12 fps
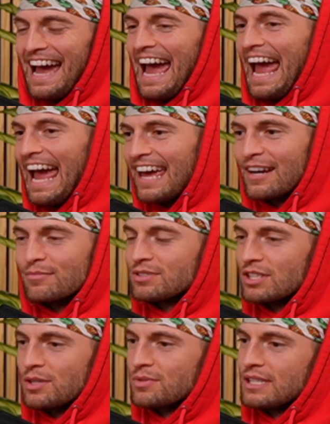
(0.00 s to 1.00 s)
And I'm
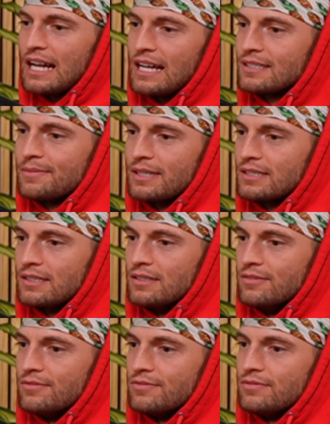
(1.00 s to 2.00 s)
sure there was an aspect
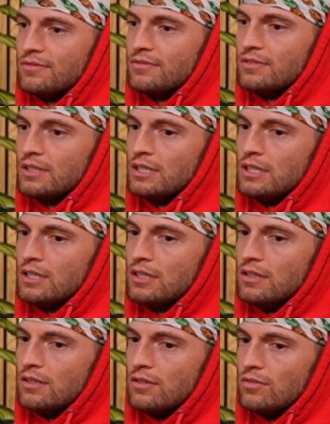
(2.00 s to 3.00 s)
of,
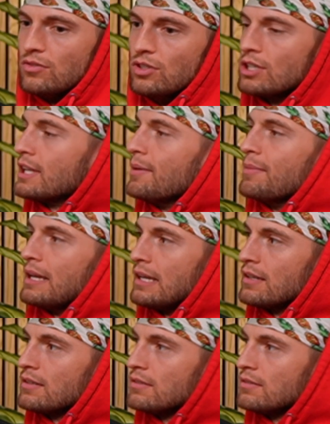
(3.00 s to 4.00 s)
look at me,
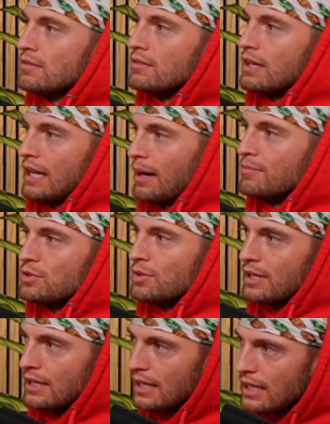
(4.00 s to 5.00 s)
like I'm
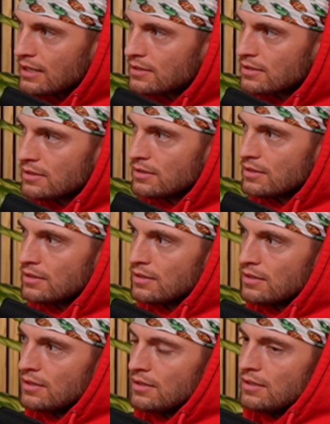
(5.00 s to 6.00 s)
doing this.
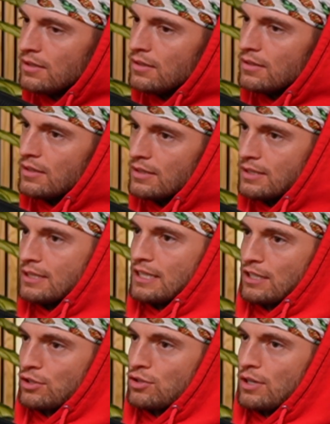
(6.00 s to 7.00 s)
This is
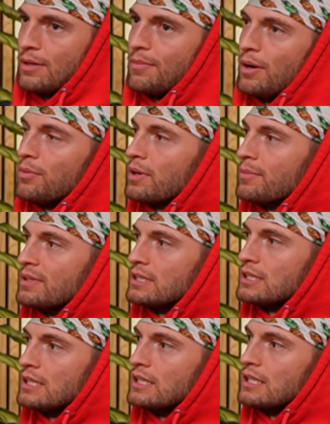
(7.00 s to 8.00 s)
extreme. I want to be
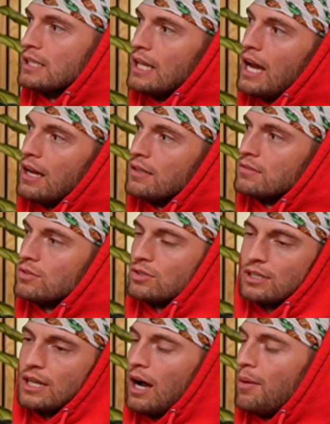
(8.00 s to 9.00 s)
seen in that. So it was
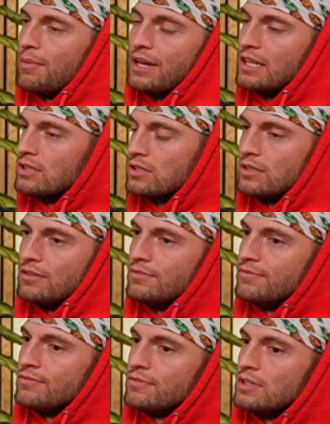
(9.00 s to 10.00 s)
a combination
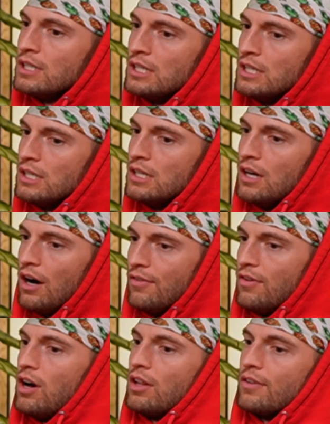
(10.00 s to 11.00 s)
of
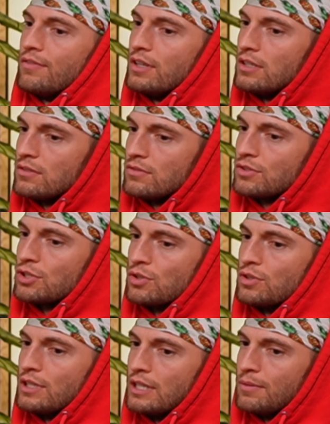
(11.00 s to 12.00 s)
all of it,
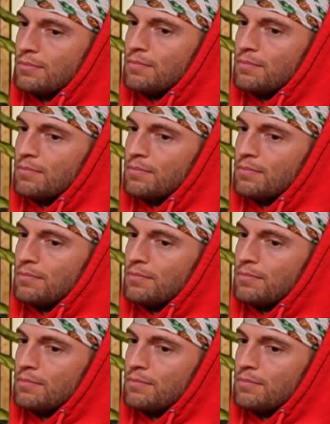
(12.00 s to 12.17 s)
truly.